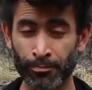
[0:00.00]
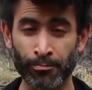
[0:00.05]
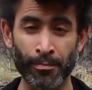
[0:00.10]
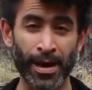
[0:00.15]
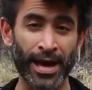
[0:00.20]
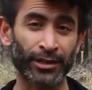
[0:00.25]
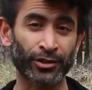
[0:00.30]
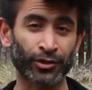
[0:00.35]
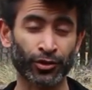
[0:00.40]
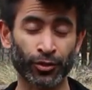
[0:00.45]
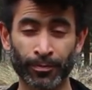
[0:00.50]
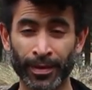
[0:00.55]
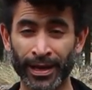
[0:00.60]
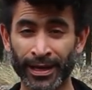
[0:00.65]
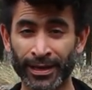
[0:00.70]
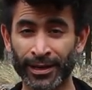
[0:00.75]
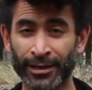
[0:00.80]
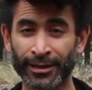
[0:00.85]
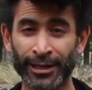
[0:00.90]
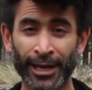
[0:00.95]

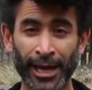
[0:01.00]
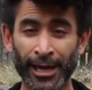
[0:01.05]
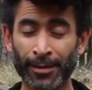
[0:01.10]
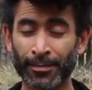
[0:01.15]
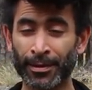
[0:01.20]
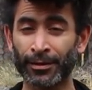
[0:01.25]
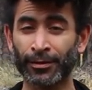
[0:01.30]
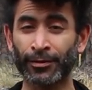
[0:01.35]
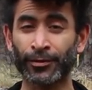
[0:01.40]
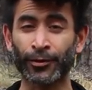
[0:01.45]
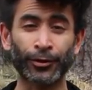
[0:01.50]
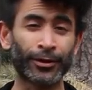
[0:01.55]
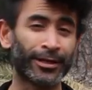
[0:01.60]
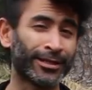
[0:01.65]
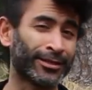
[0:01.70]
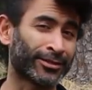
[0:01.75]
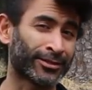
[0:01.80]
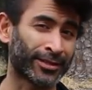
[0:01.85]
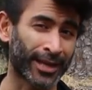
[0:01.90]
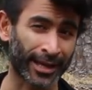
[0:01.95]
masturbated, came in
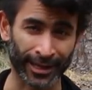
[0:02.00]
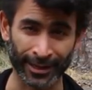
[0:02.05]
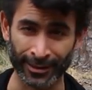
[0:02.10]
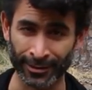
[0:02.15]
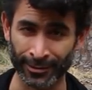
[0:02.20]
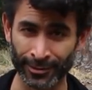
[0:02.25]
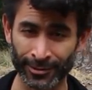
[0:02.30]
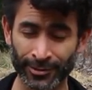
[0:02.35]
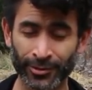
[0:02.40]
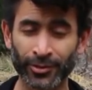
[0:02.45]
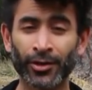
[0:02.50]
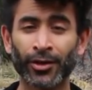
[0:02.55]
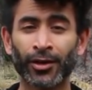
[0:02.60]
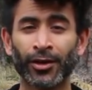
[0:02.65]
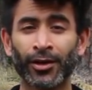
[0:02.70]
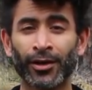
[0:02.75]
30 seconds,